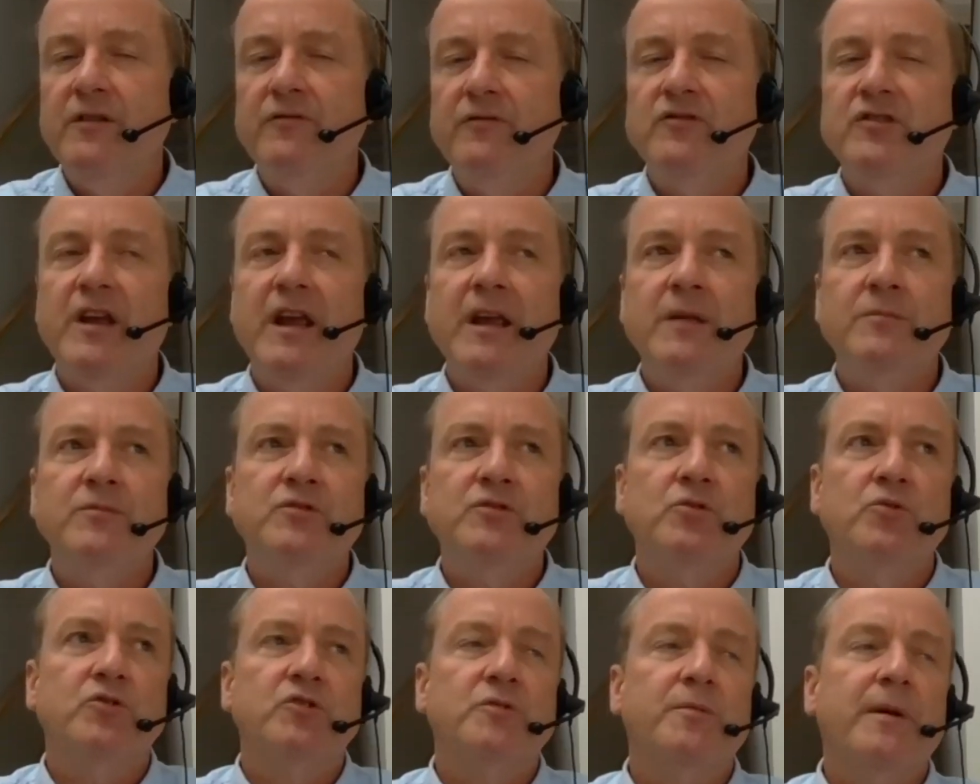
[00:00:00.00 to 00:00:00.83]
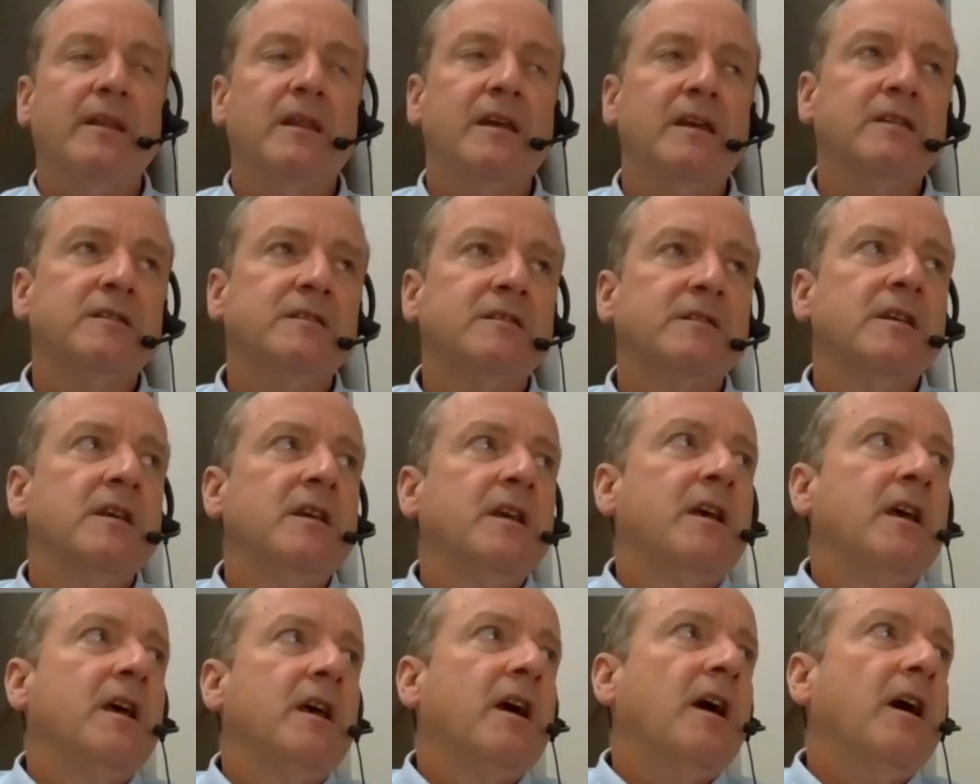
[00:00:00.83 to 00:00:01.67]
So James talked about this.
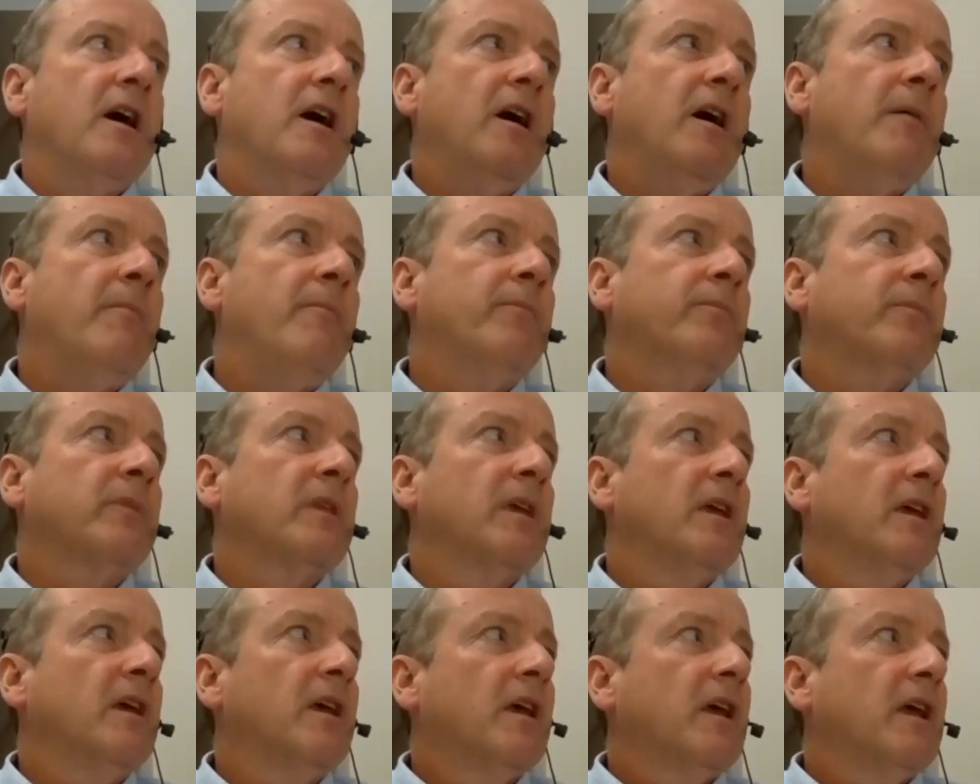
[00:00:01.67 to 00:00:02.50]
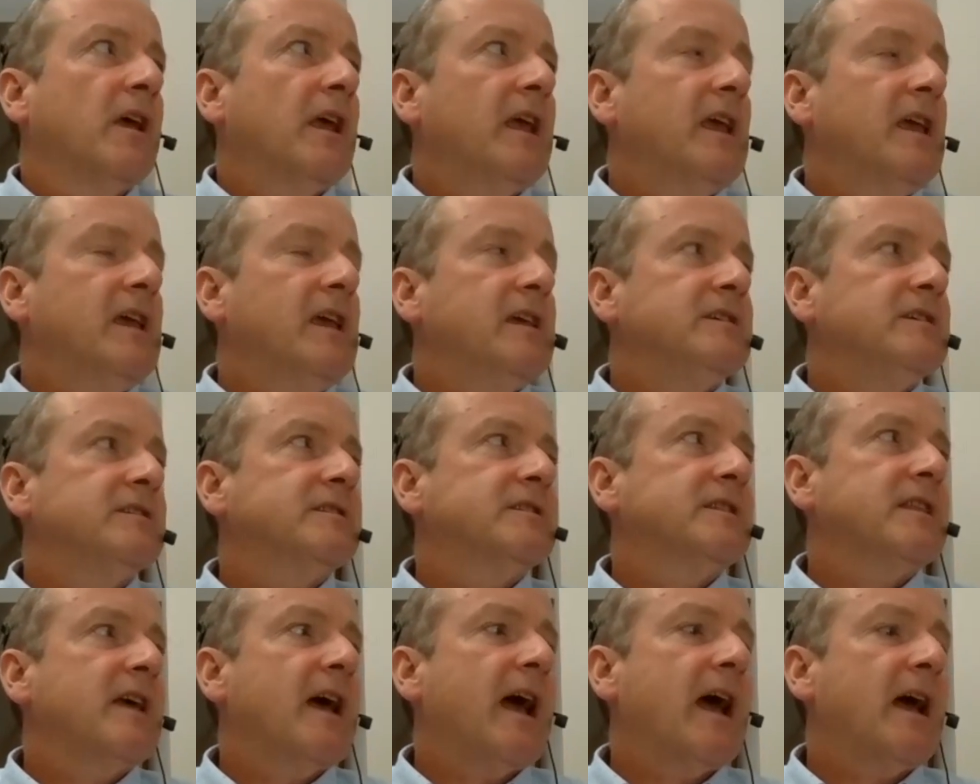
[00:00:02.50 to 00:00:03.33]

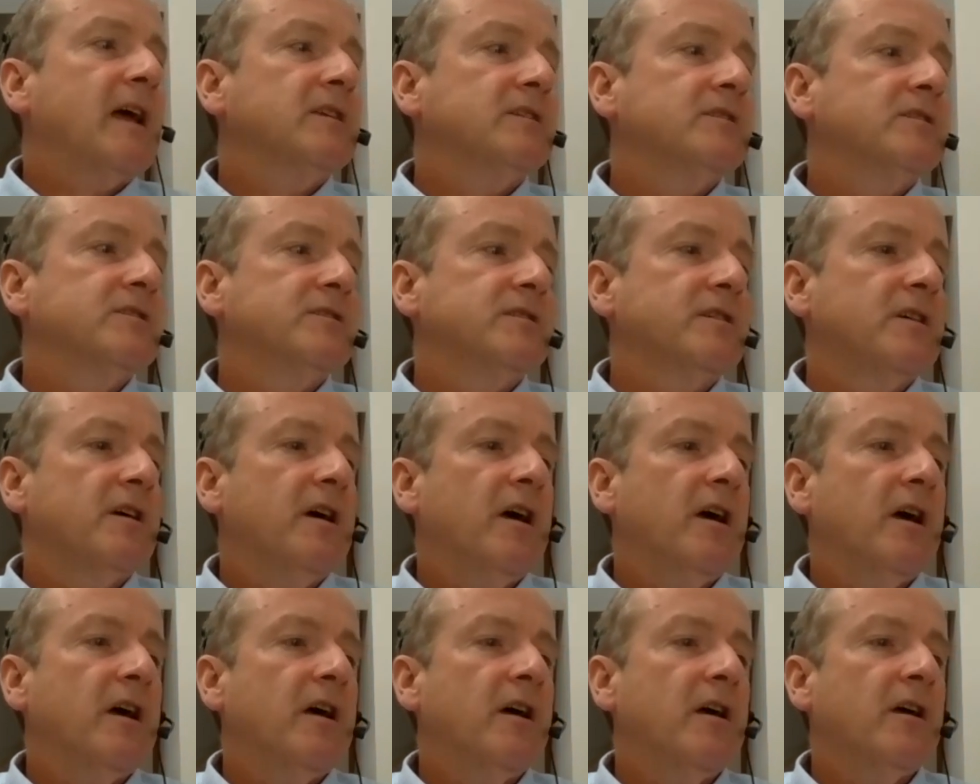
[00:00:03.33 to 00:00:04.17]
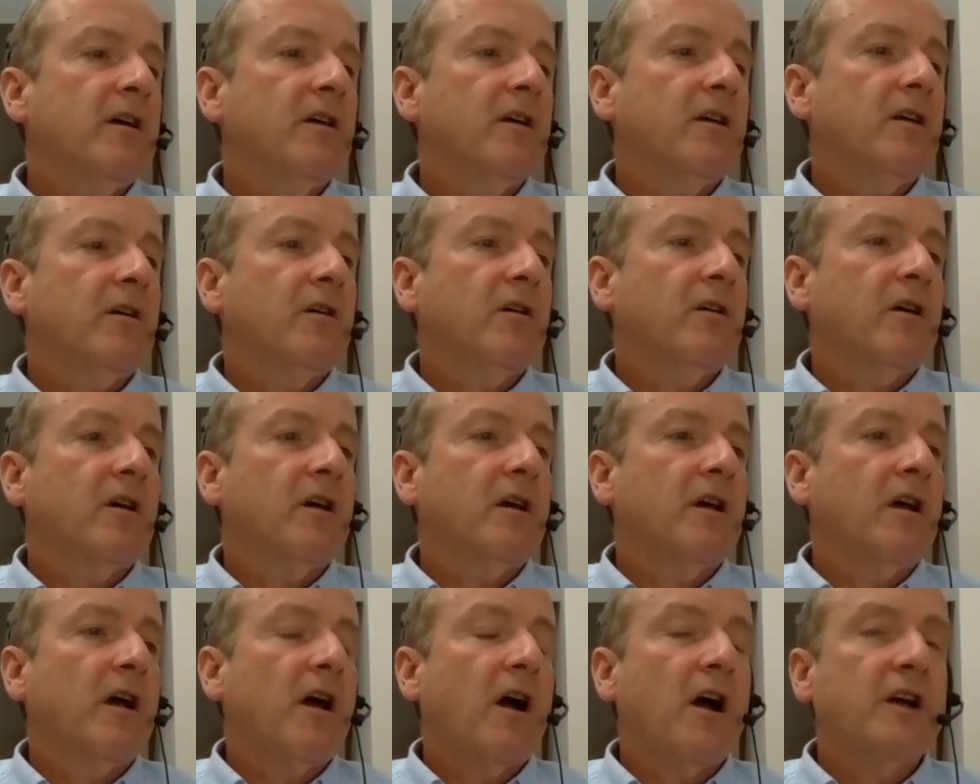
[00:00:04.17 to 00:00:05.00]
Is that I
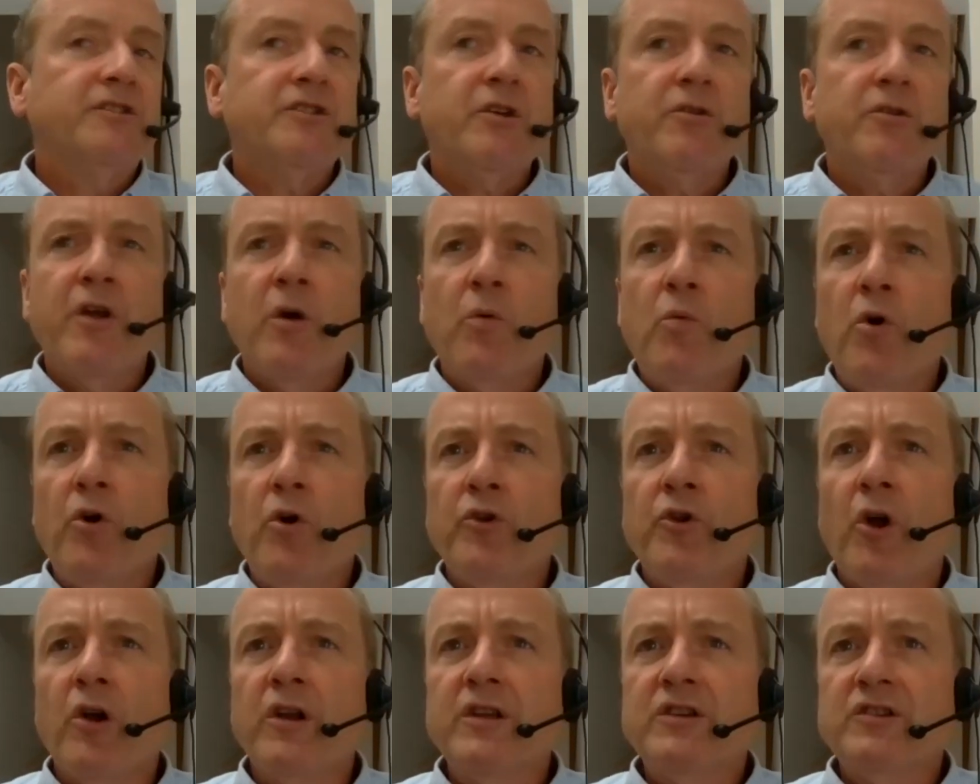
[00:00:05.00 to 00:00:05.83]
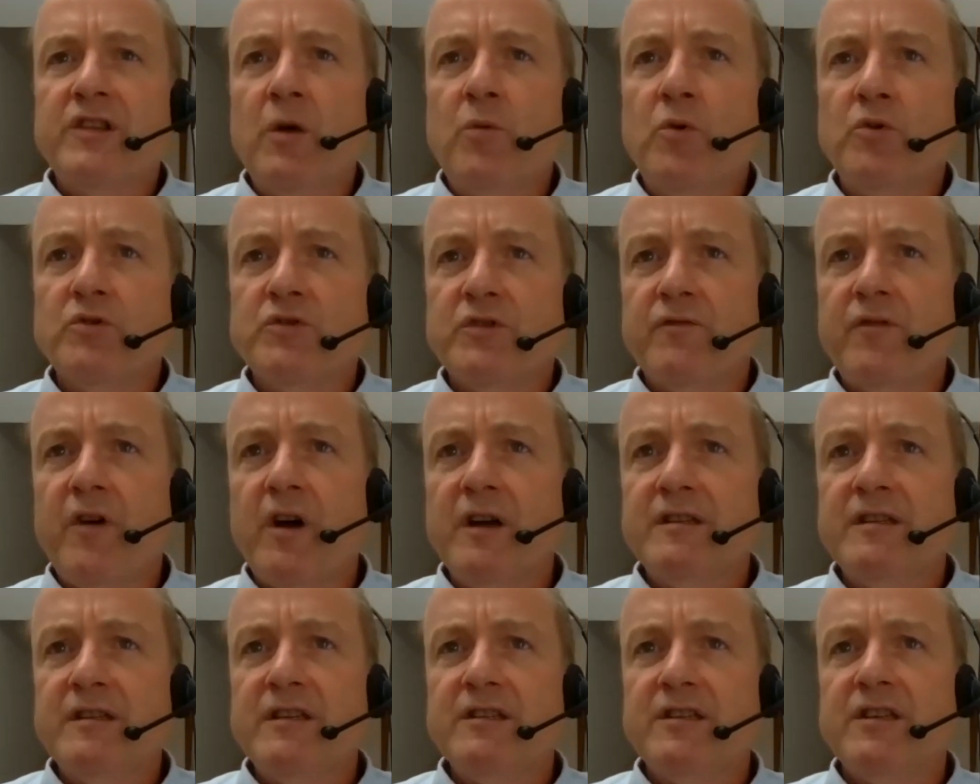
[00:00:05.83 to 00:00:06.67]
don't know what knowledge there was of
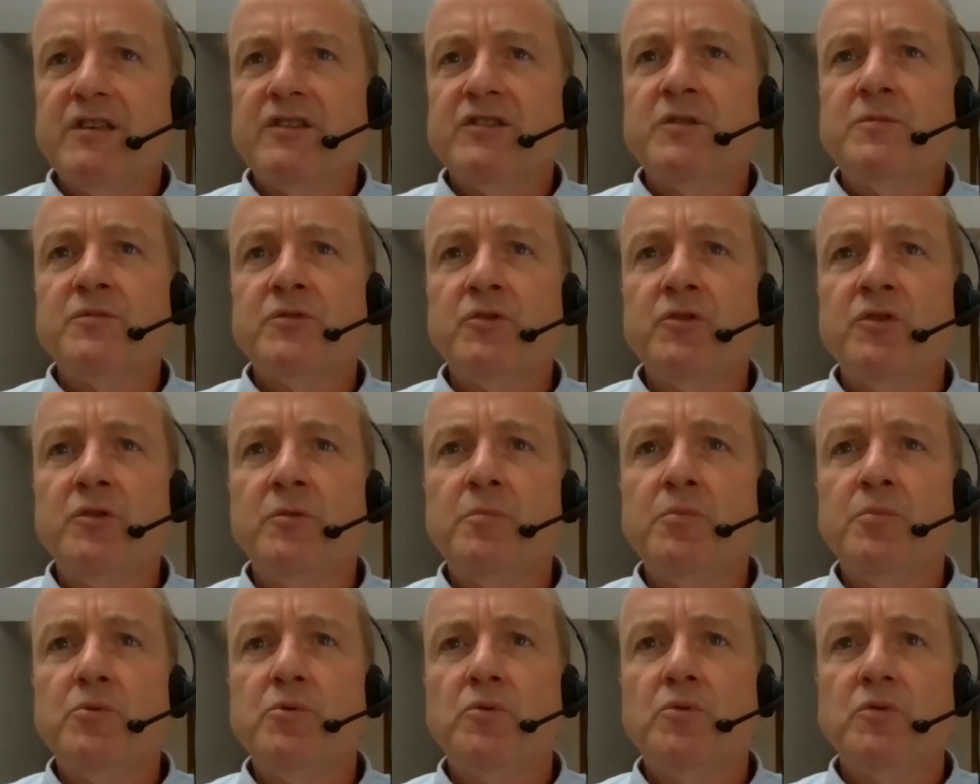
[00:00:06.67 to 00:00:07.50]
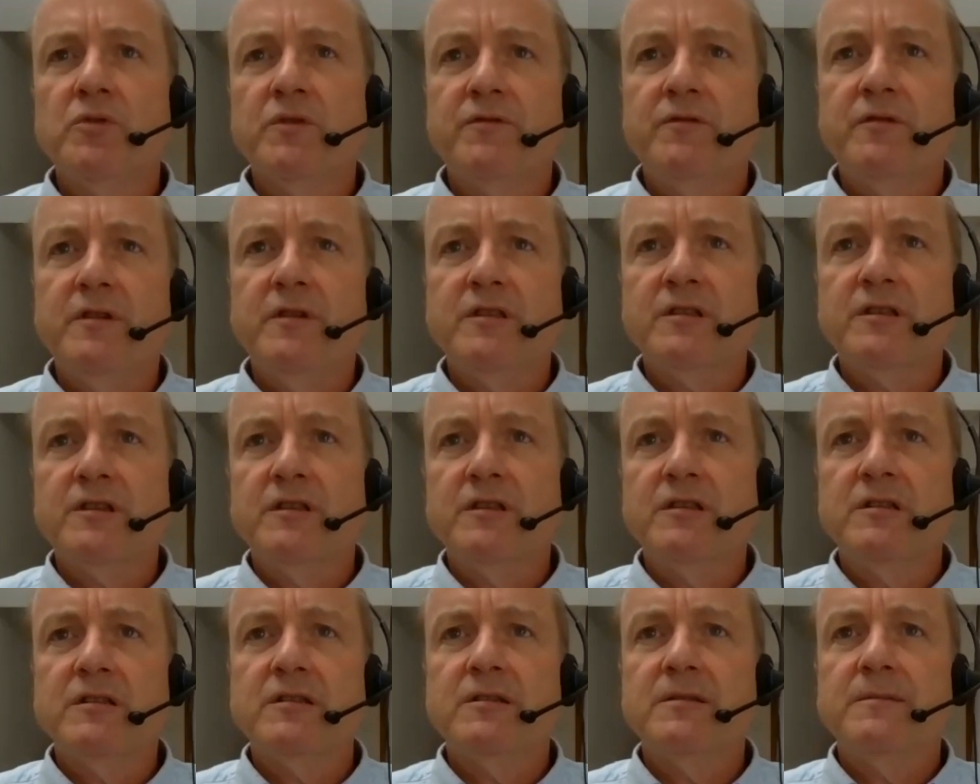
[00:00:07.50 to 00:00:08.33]
IT systems on the board, for
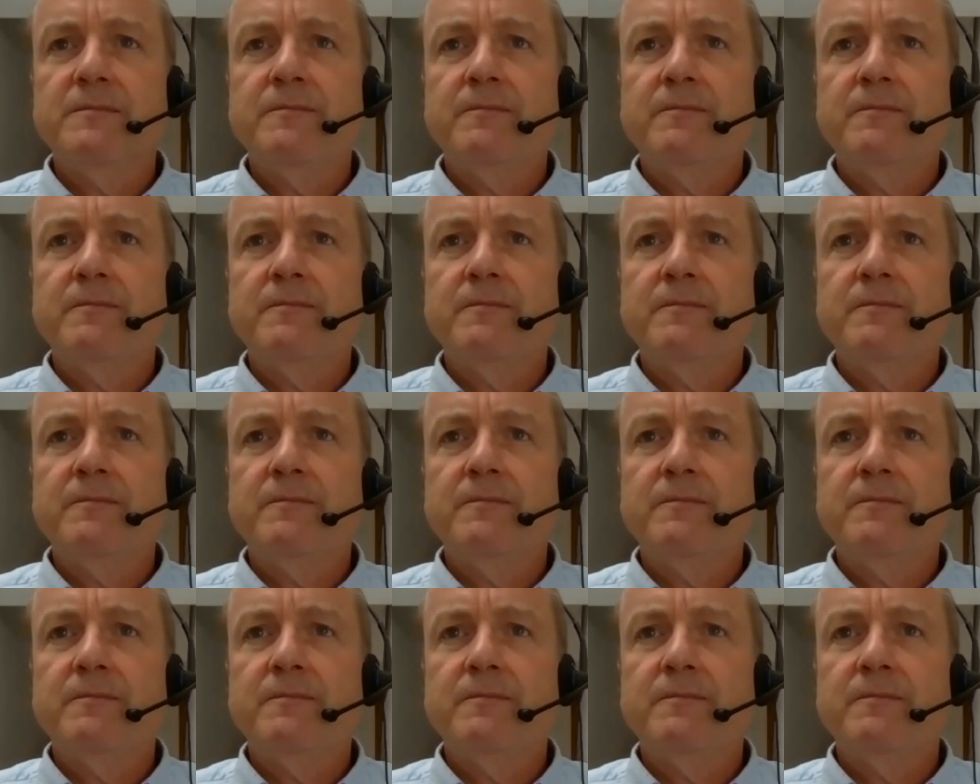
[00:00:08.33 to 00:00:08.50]
instance.